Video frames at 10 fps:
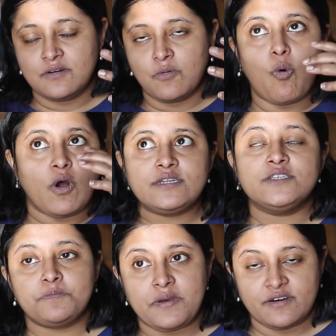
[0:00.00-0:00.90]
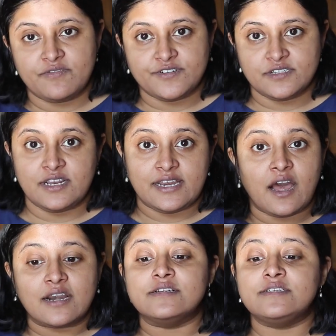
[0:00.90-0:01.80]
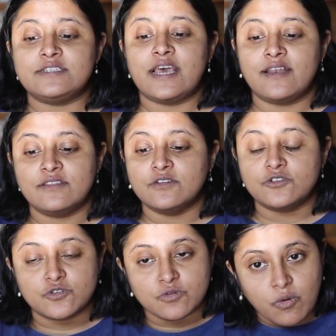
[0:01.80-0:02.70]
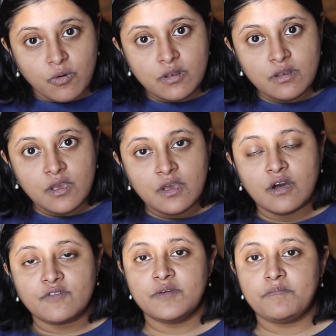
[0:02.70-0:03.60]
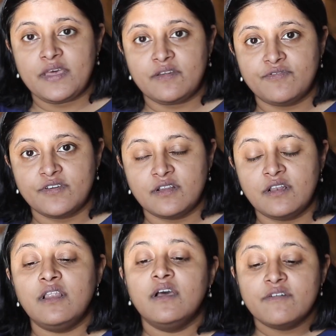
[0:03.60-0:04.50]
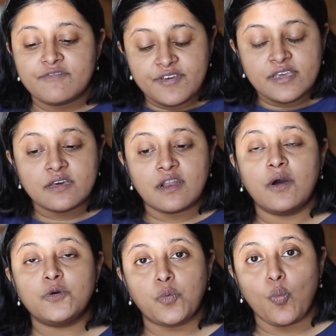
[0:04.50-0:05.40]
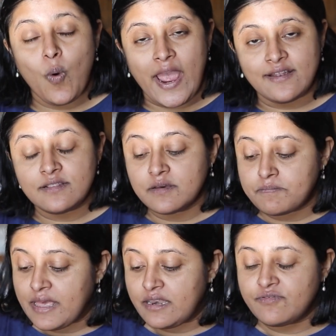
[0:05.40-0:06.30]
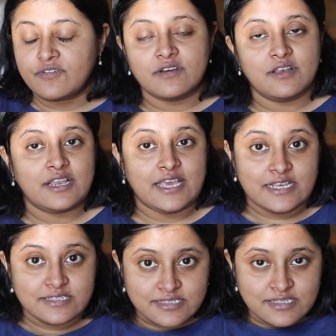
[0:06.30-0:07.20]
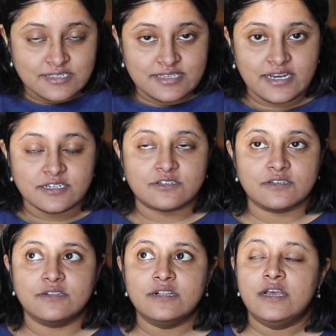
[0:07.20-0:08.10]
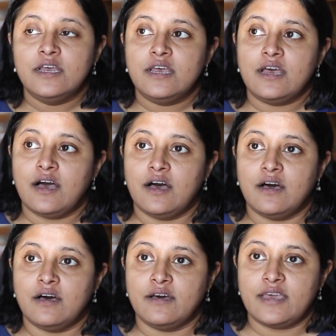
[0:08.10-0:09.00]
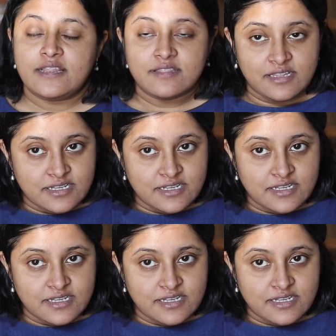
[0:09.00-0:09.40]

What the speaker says: what is peripheral and understand the role of the peripheral, figure out when the peripheral is the central in